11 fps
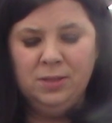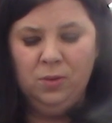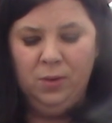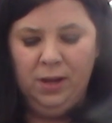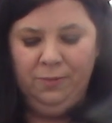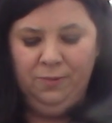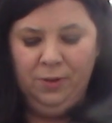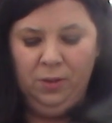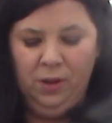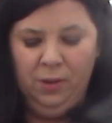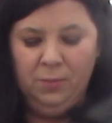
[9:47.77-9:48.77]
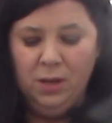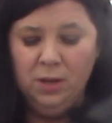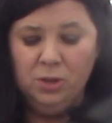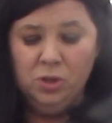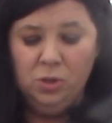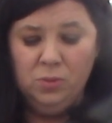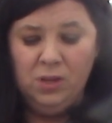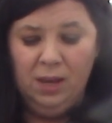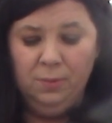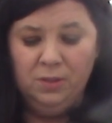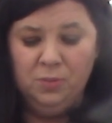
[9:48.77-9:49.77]
so I fill up 2
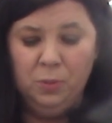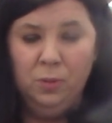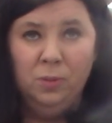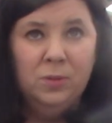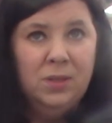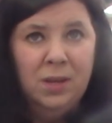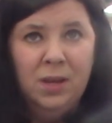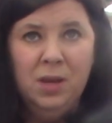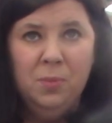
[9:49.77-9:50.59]
tablespoons,